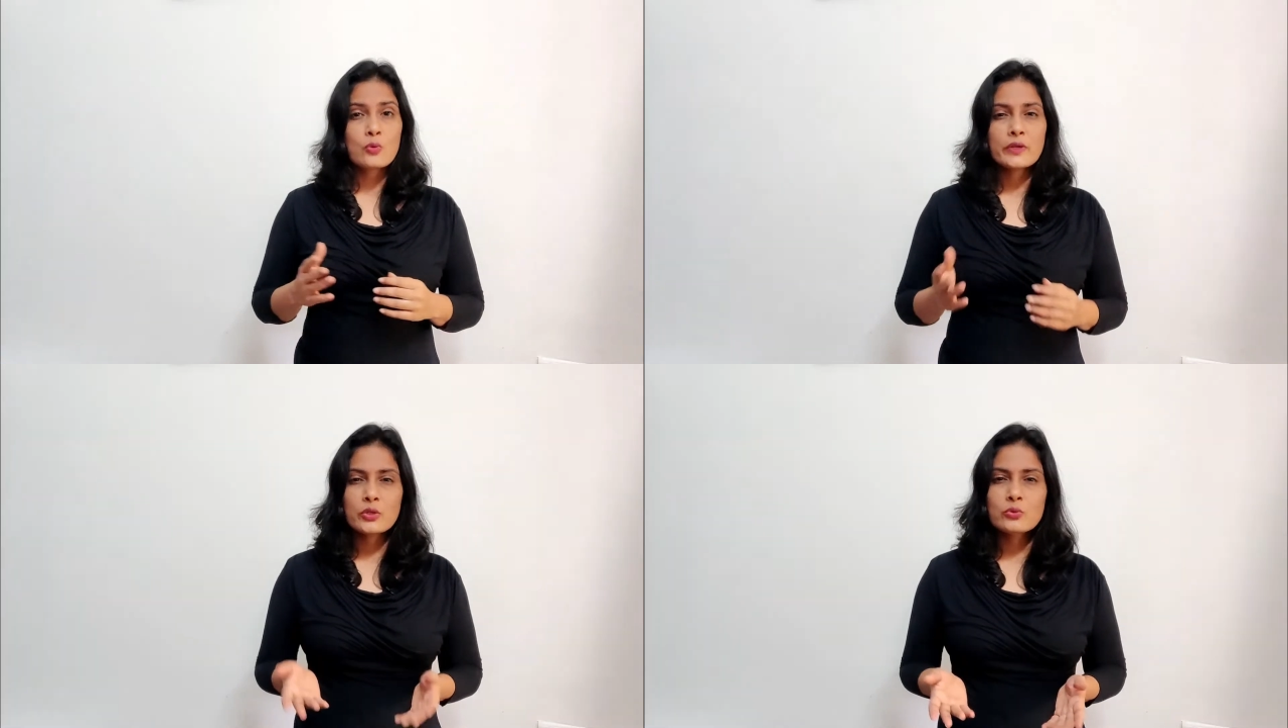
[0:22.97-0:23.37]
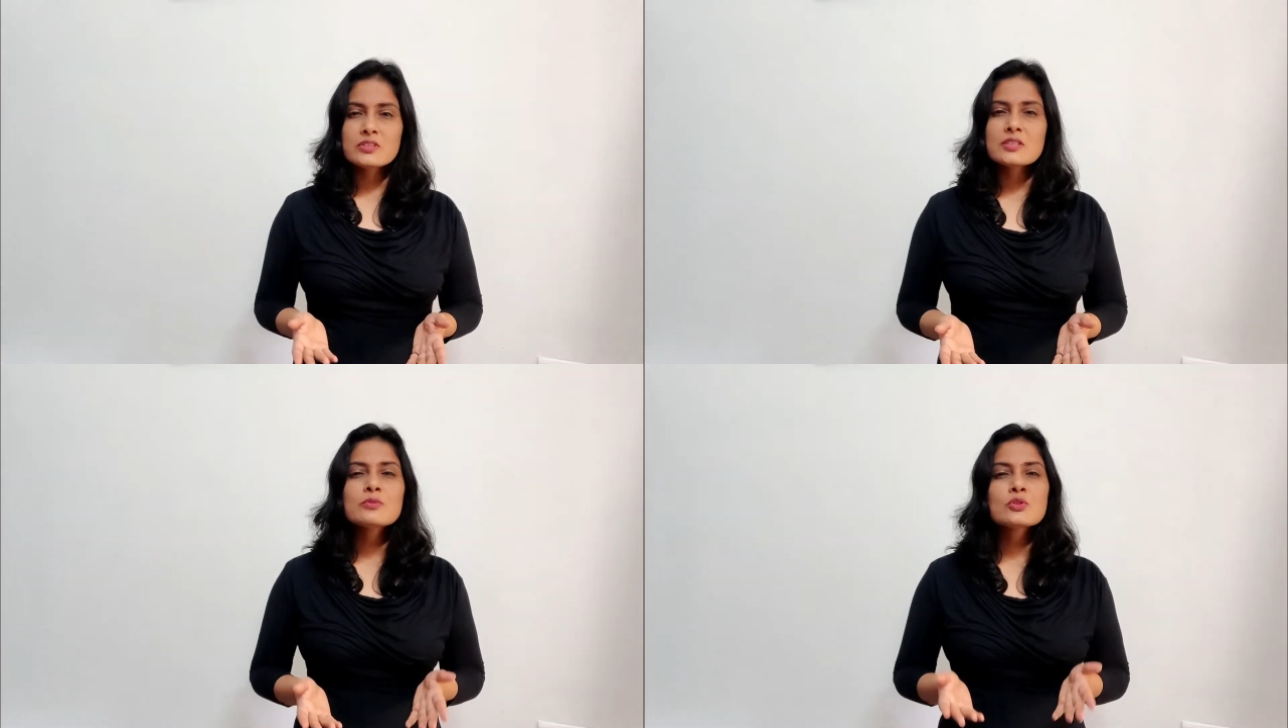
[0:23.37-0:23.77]
We
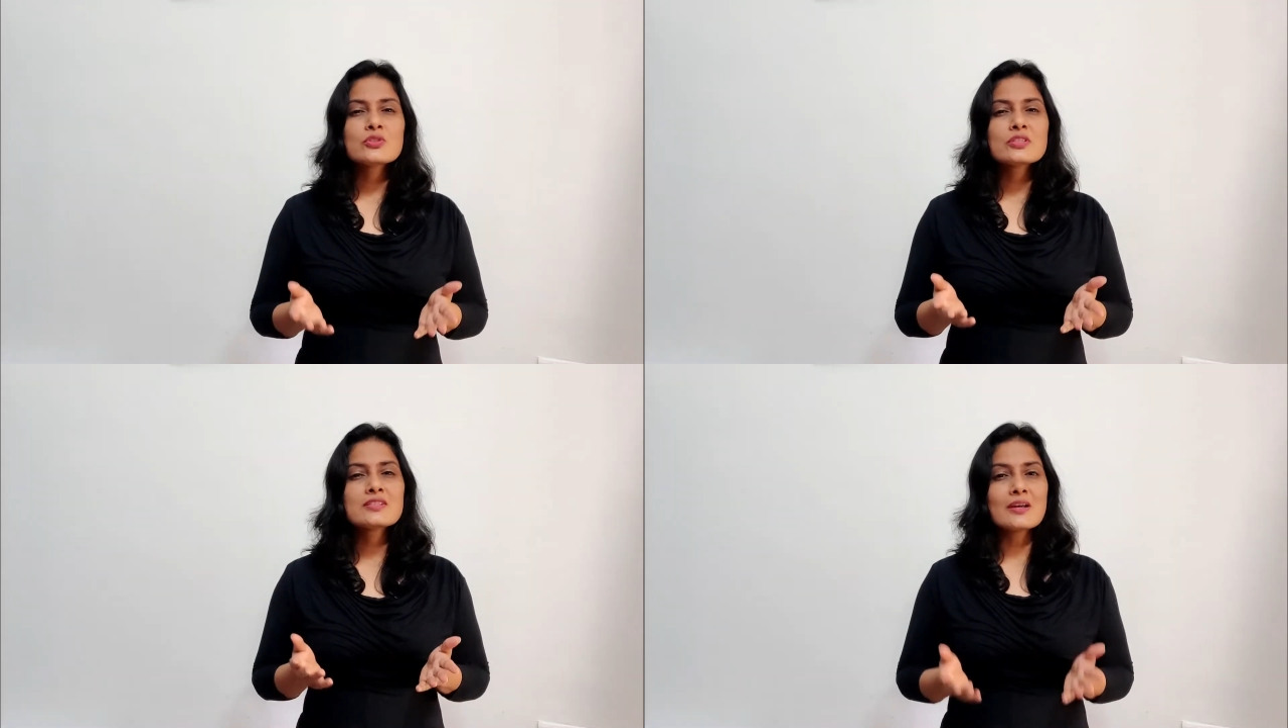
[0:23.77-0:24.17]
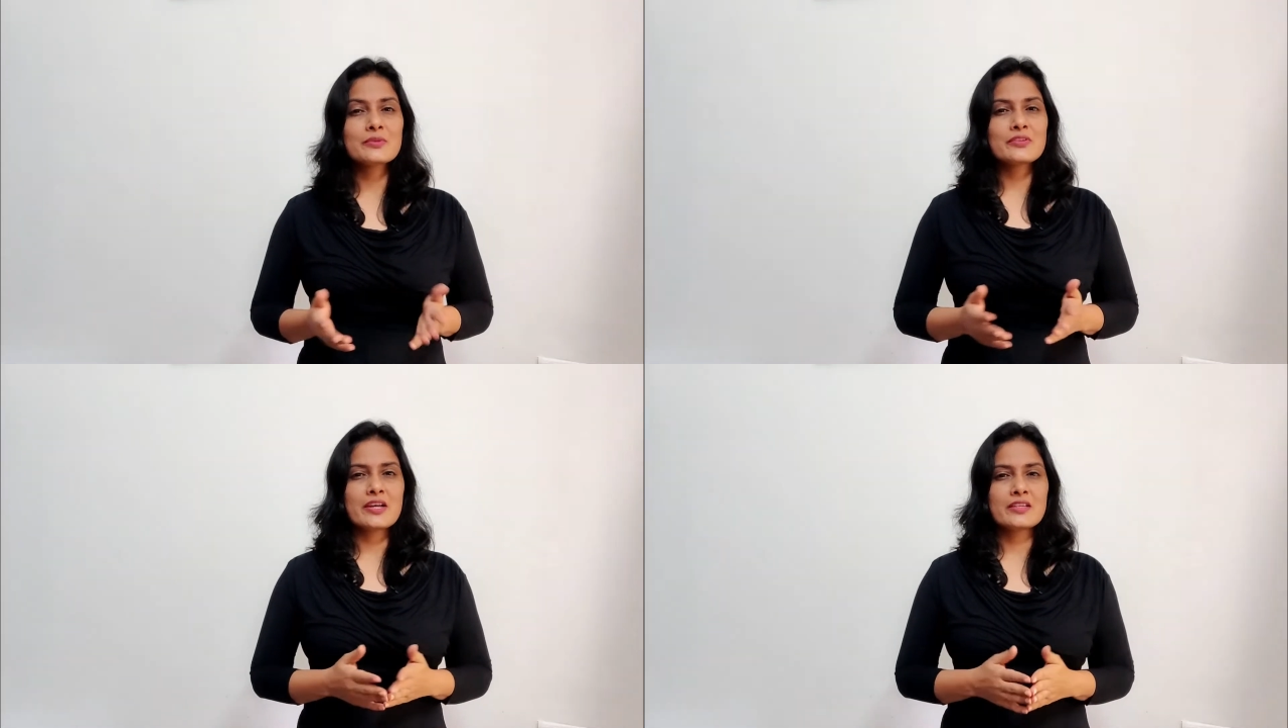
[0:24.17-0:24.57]
use them to
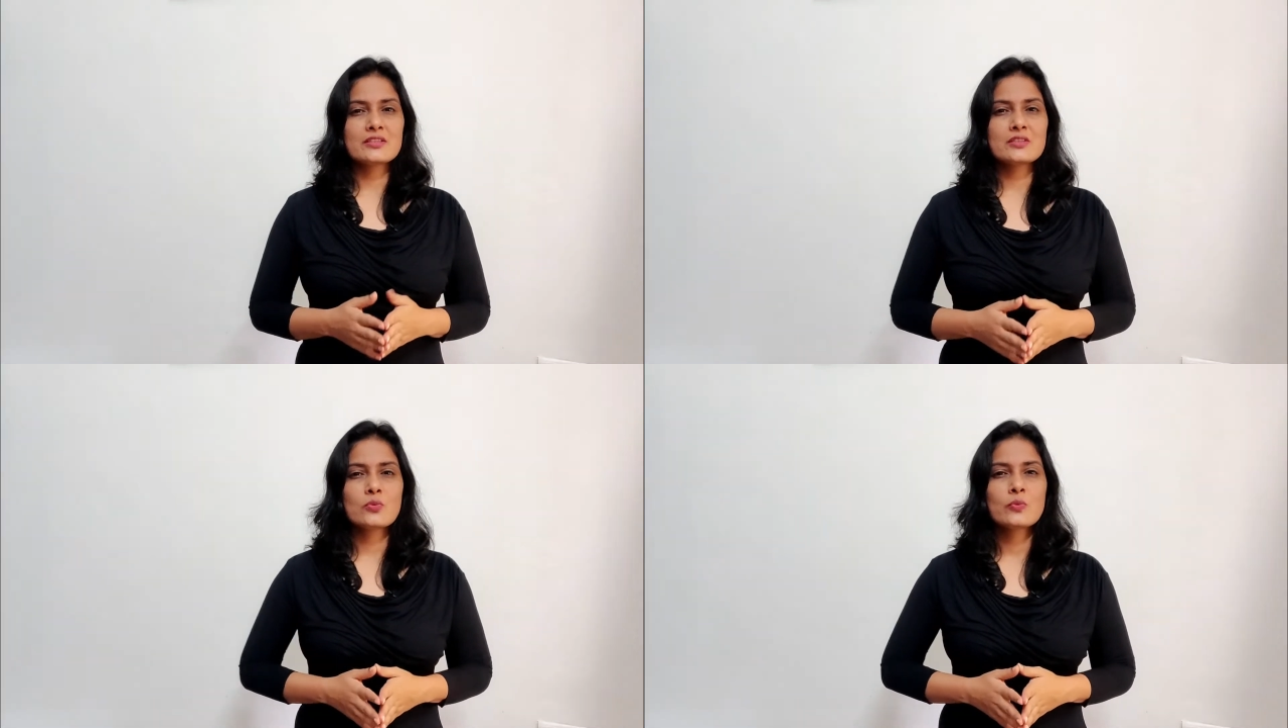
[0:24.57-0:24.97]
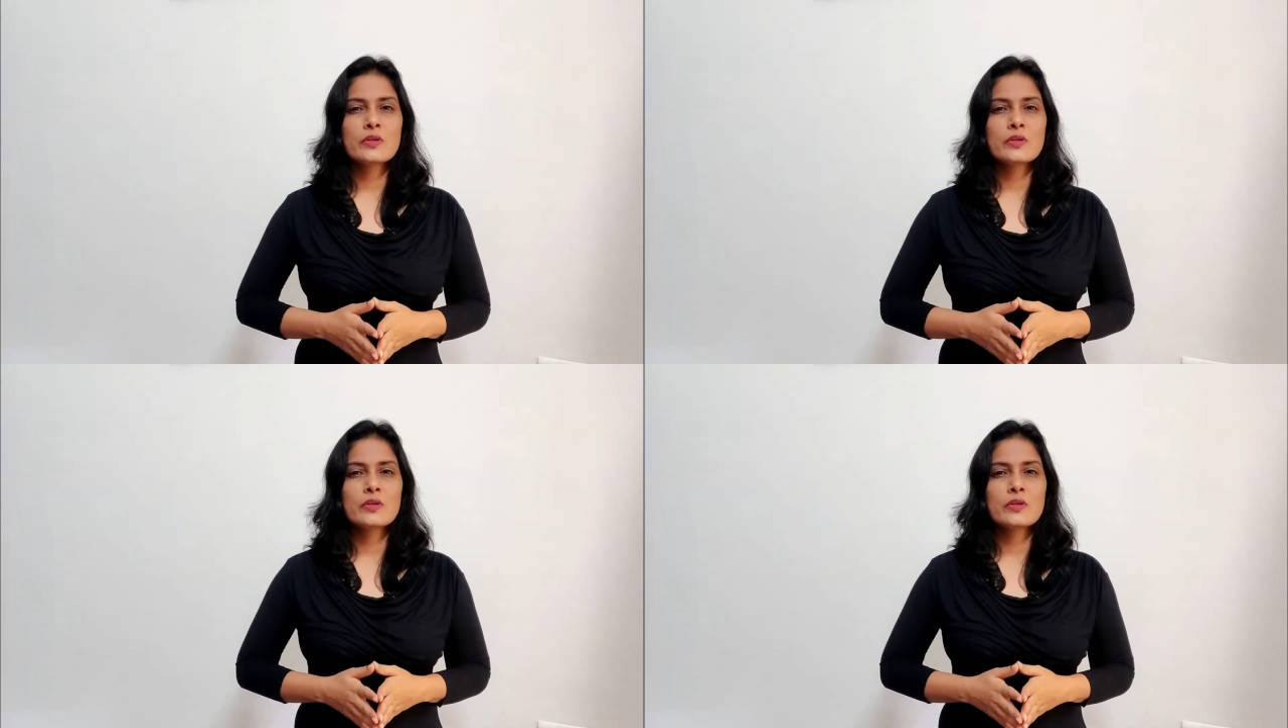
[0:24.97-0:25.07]
summarize.